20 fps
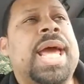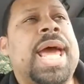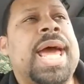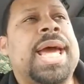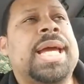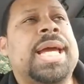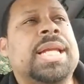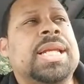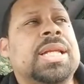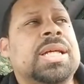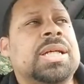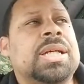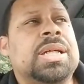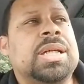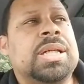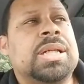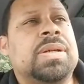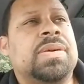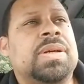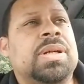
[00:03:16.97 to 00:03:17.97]
that in
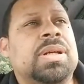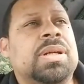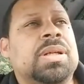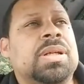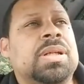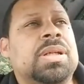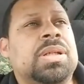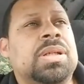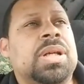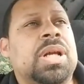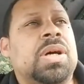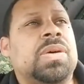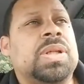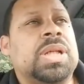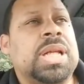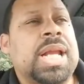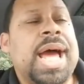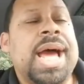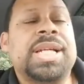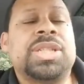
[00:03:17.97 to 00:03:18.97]
the
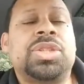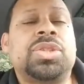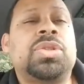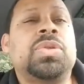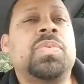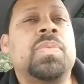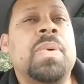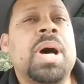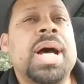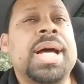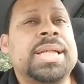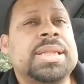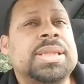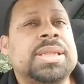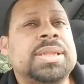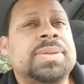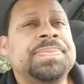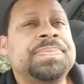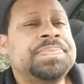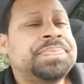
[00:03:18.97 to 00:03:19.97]
the last 2
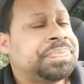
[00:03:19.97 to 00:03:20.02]
months